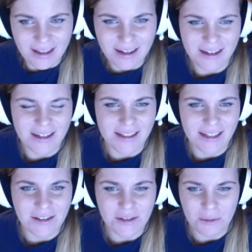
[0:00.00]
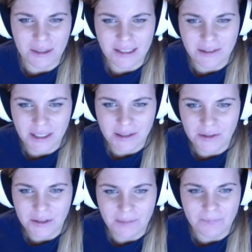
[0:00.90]
That's easy.
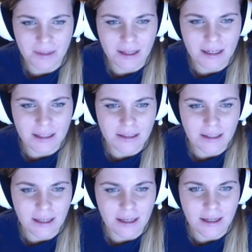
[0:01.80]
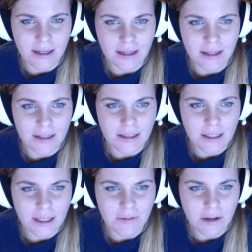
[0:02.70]
Okay, let's get
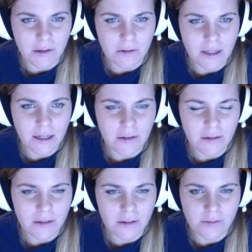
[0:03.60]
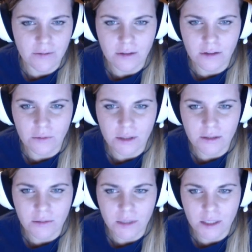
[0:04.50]
Dave out of here. Otherwise
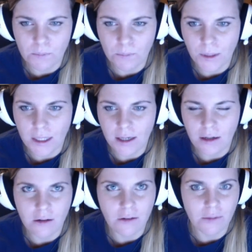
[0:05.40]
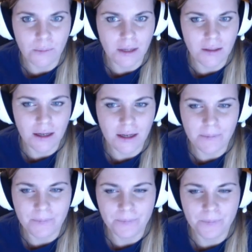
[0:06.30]
he might get caught by the
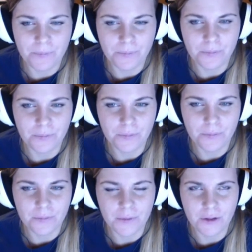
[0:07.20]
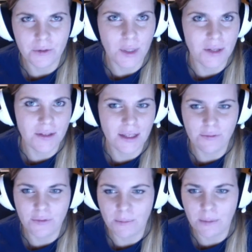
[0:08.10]
crazy
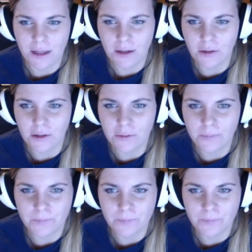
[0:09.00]
family, you know?